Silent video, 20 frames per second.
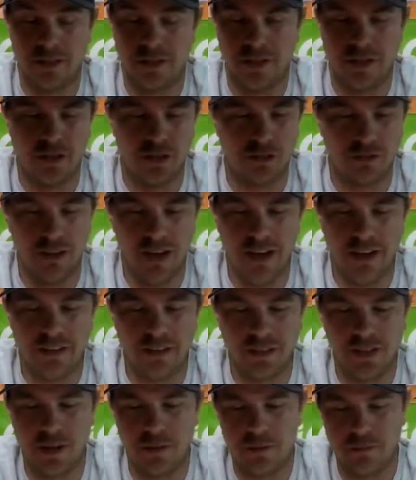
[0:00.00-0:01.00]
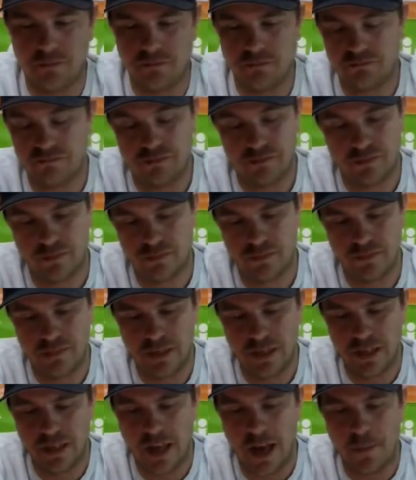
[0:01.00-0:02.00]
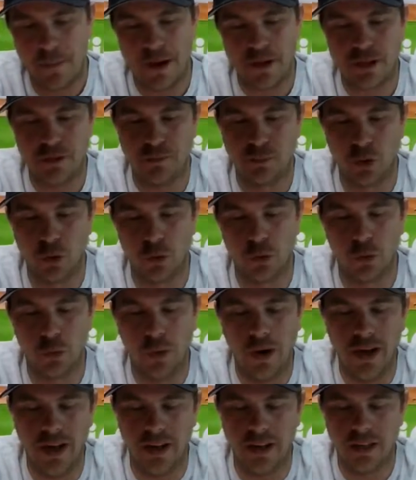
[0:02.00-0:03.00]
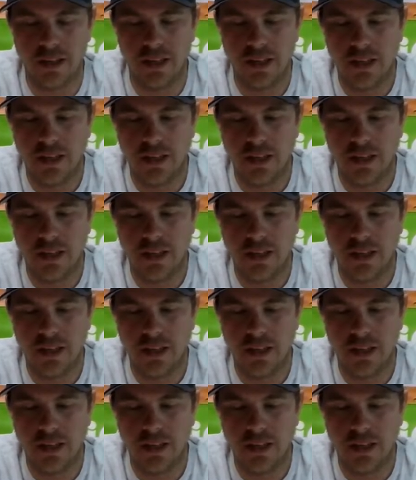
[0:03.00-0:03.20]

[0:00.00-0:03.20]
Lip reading: It's great. I'm actually blown away.